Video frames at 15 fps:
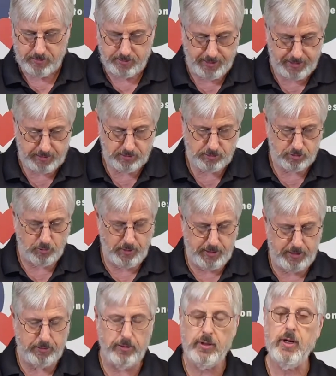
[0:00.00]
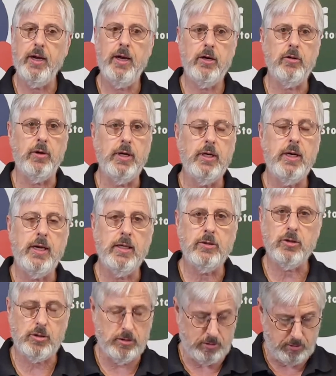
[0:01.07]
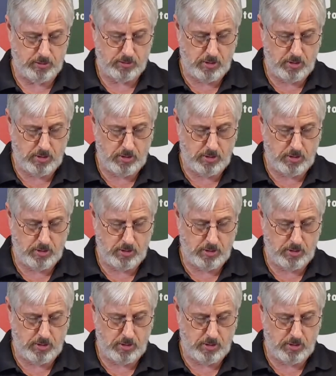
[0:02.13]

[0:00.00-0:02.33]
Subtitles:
then to entering into